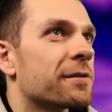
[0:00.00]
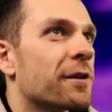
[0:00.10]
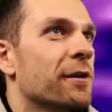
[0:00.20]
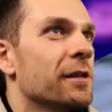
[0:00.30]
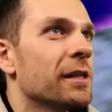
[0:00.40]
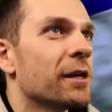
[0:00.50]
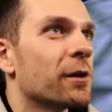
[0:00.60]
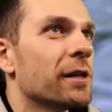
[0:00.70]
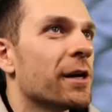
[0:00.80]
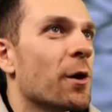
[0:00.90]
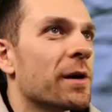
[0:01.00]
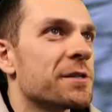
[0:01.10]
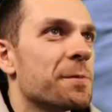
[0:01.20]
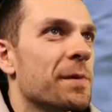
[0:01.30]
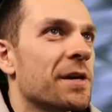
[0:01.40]
clearly going
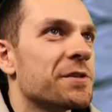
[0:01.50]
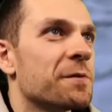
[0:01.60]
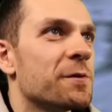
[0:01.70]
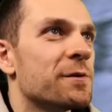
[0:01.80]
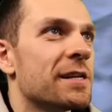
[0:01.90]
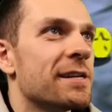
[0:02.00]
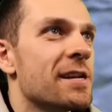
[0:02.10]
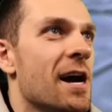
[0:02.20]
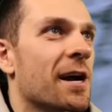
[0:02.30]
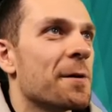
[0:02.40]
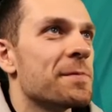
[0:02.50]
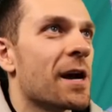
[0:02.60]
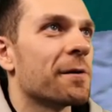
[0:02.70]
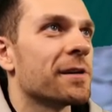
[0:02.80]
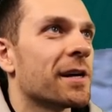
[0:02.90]
to miss if you did not come
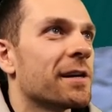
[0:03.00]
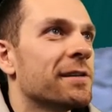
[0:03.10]
down here.